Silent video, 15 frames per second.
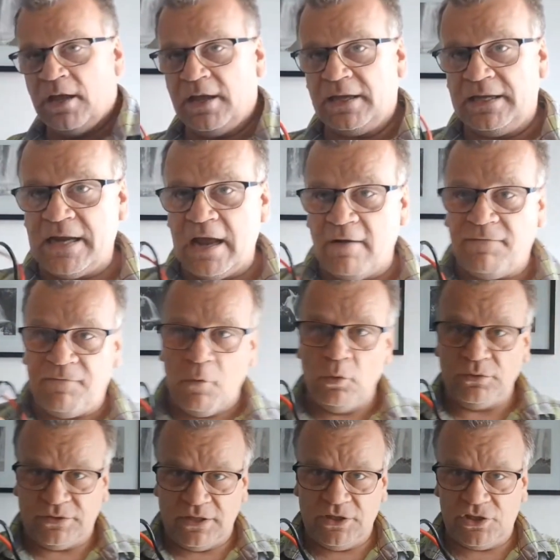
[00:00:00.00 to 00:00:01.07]
enough
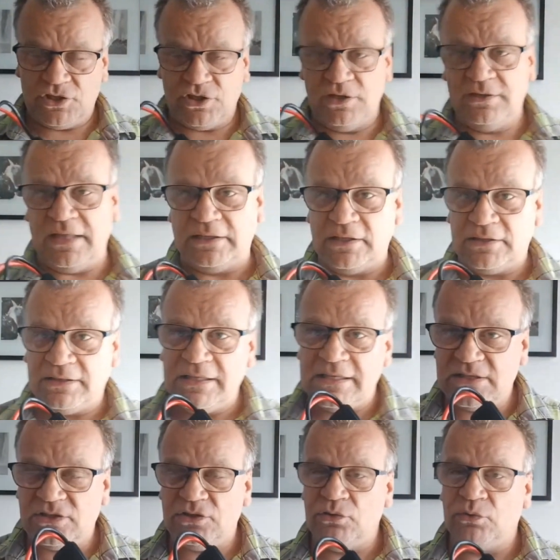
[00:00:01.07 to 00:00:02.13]
voltage that at
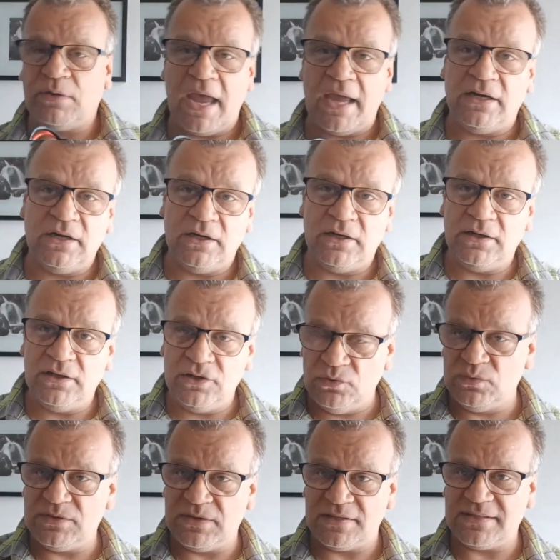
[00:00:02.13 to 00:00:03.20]
least you can
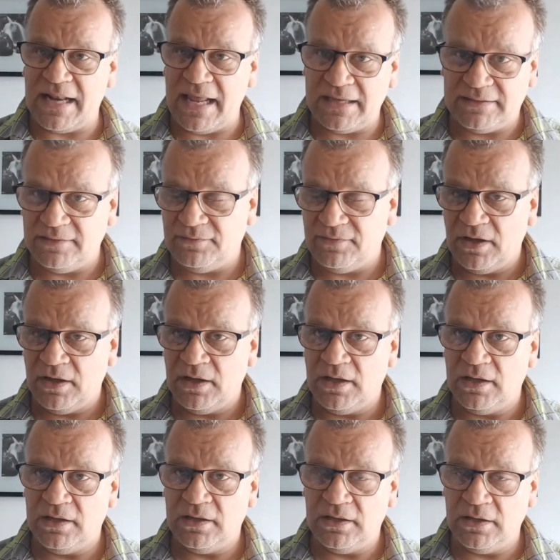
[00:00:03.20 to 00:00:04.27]
use the selective
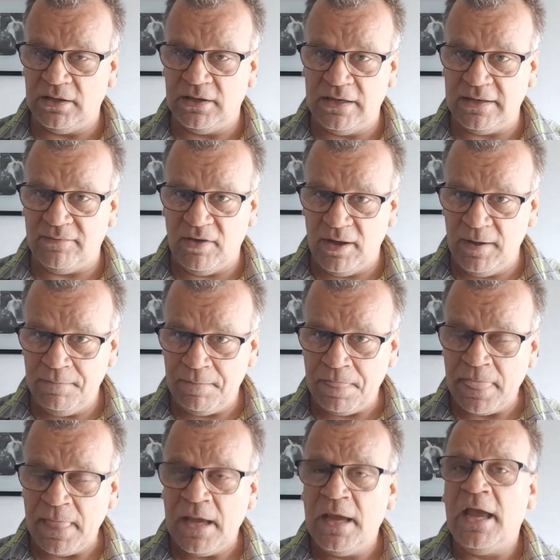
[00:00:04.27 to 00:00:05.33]
lever
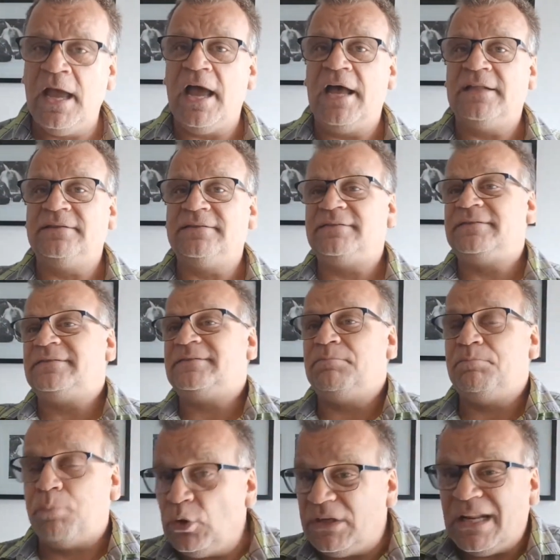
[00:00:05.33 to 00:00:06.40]
and
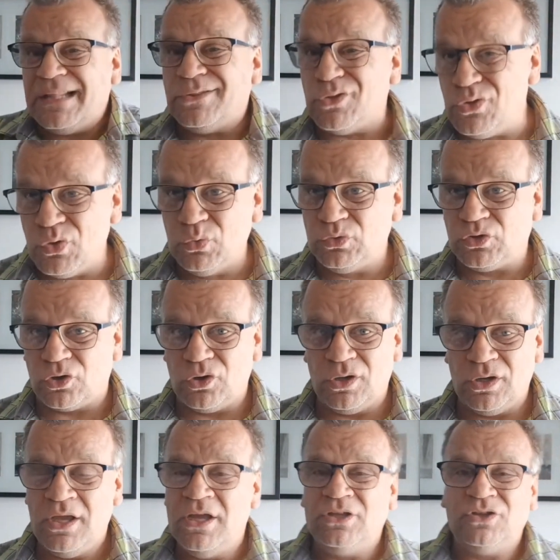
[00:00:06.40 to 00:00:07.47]
put it into
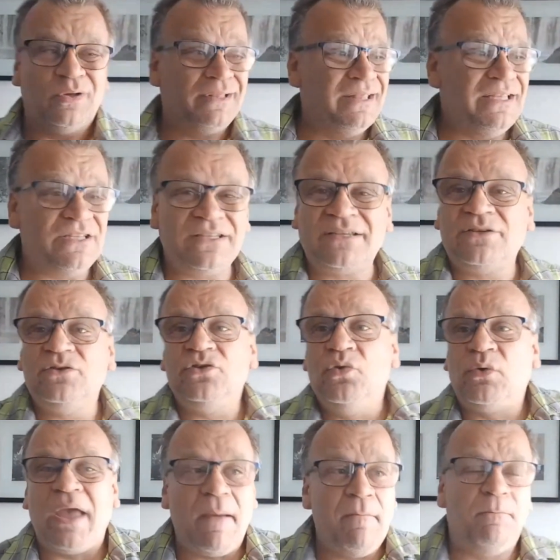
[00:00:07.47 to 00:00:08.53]
neutral, to at least you
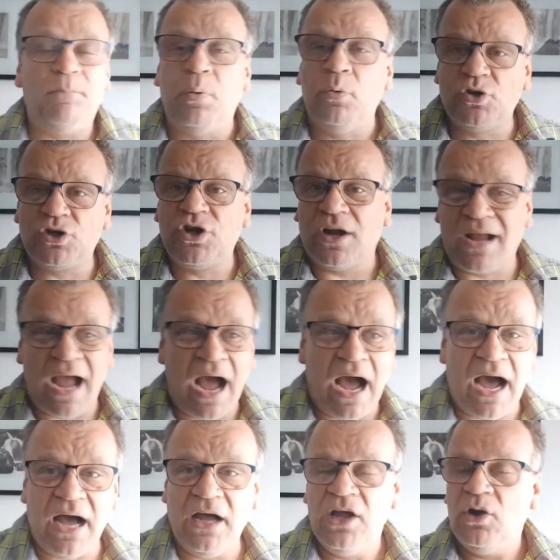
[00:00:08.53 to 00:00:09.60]
can push the
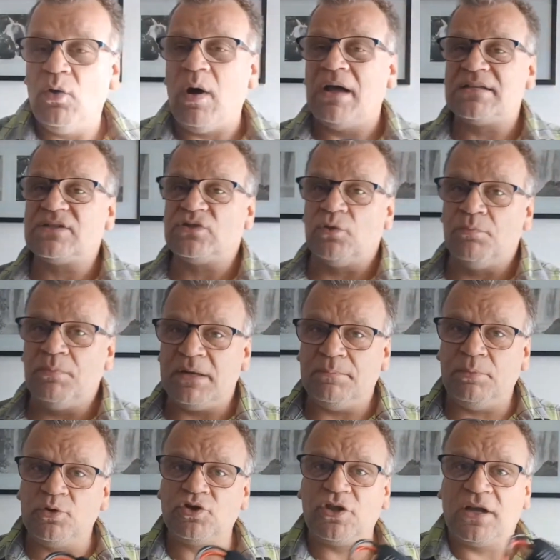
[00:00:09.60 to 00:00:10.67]
car or ask somebody
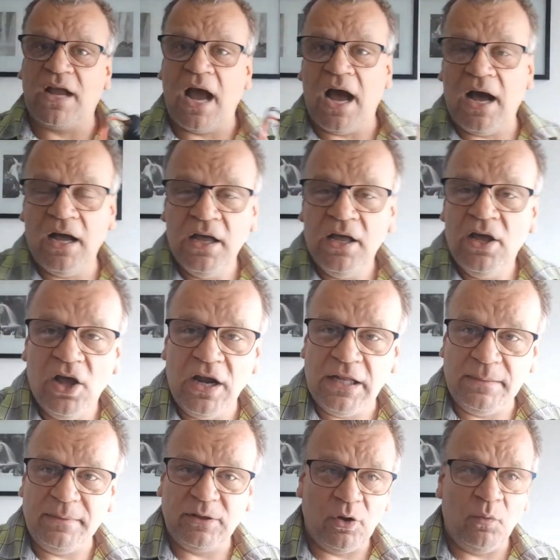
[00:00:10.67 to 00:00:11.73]
push the car a
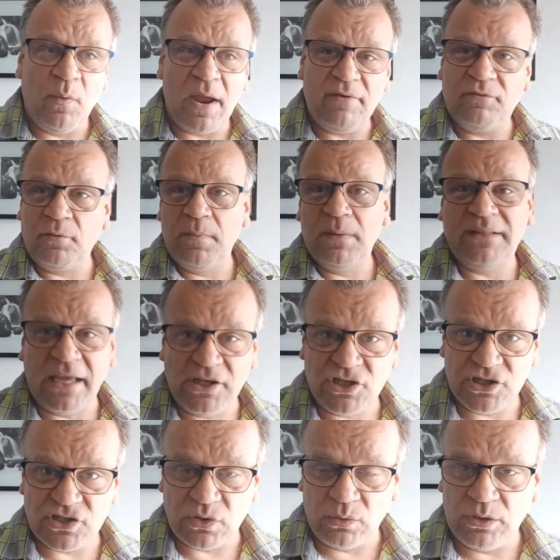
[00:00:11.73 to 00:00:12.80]
little bit away from a danger
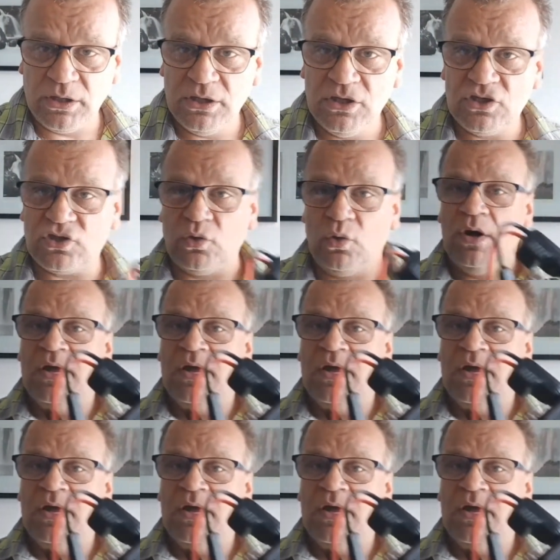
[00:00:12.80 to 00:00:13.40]
zone. So